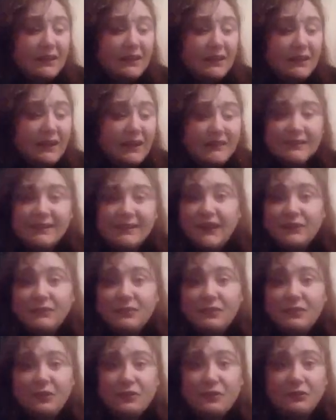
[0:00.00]

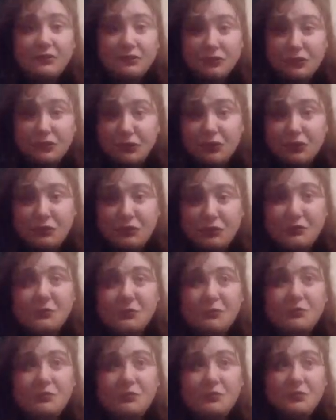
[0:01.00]
asexual
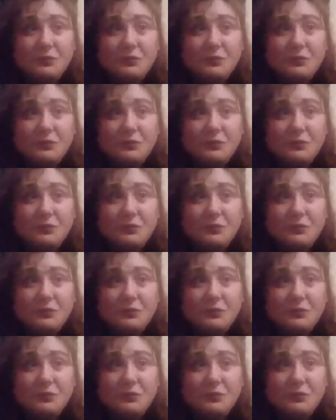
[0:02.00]
do